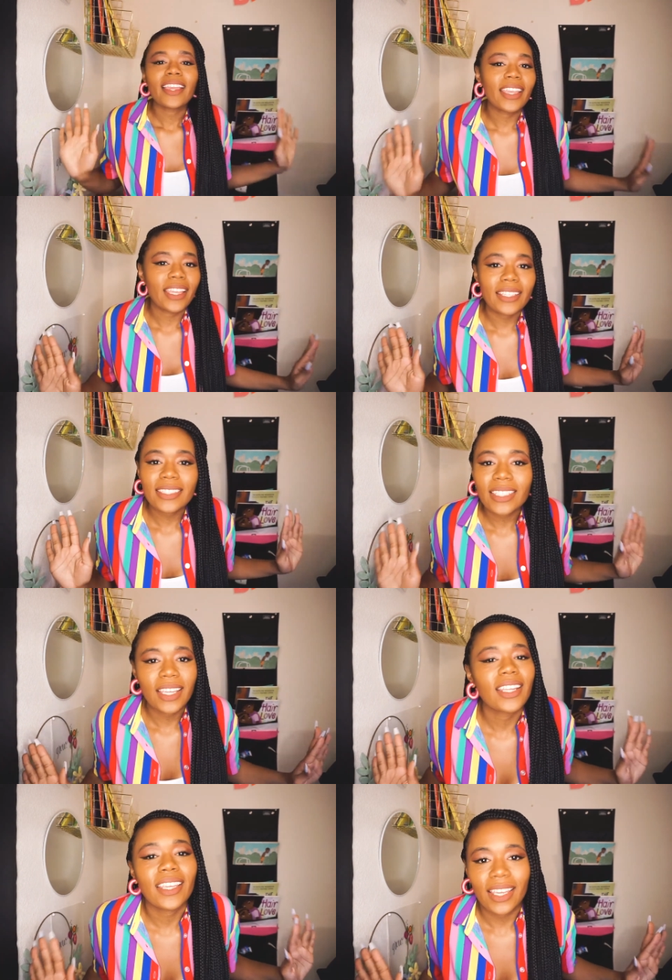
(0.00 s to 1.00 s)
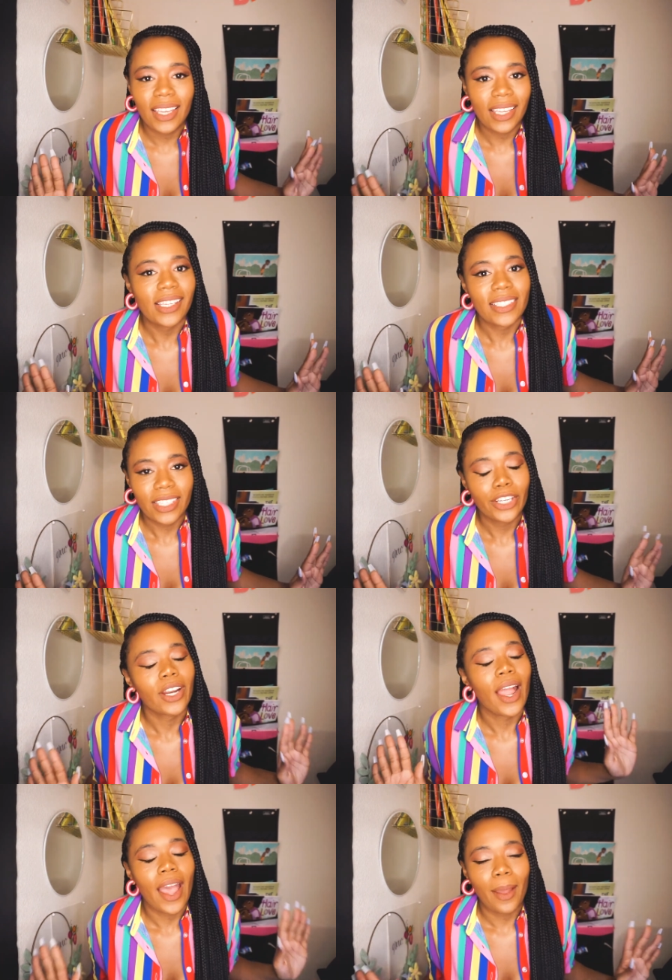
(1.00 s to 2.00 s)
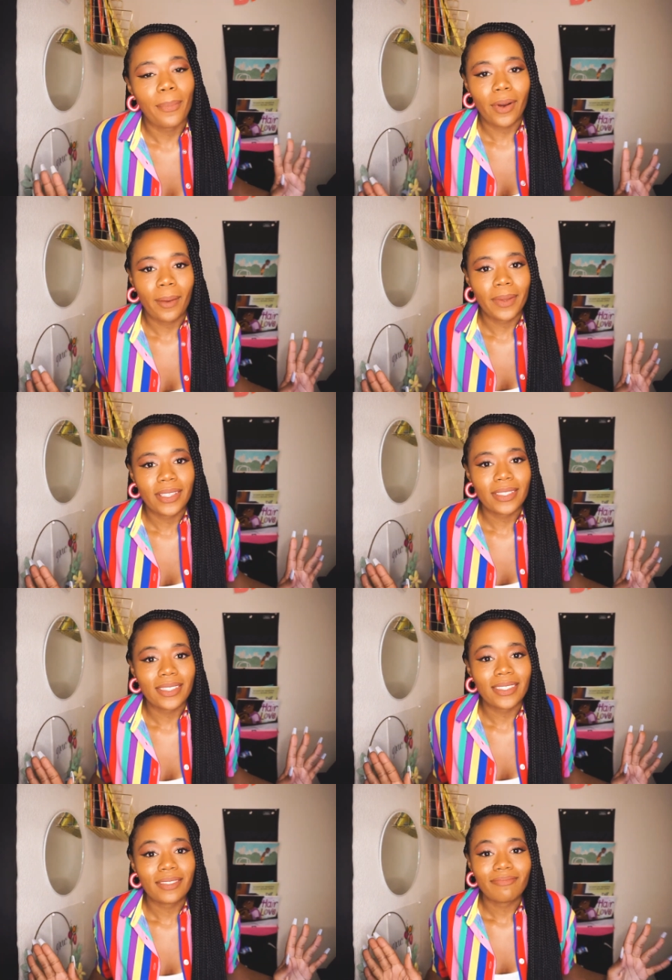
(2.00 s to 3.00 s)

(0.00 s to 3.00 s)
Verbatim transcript: It's gonna get easier, I promise.